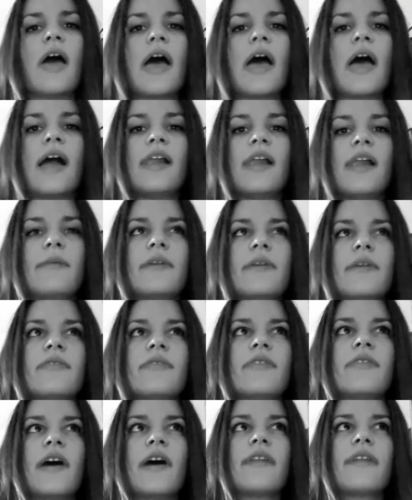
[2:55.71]
element
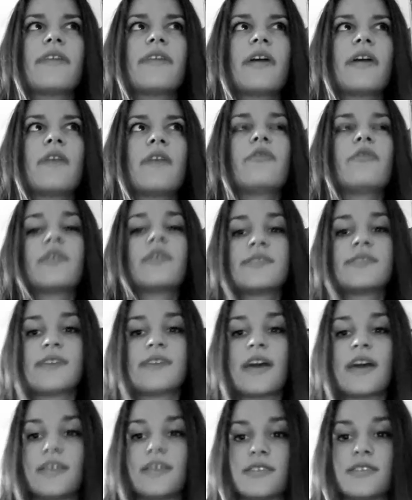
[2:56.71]
that
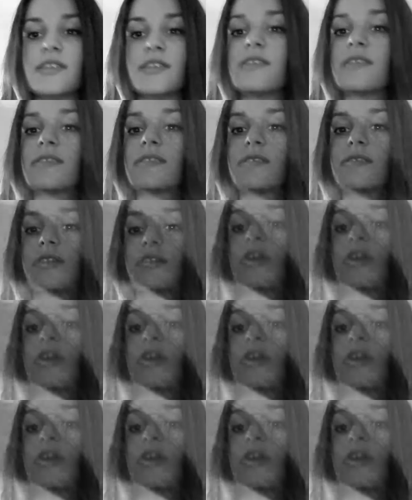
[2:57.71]
emphasizes the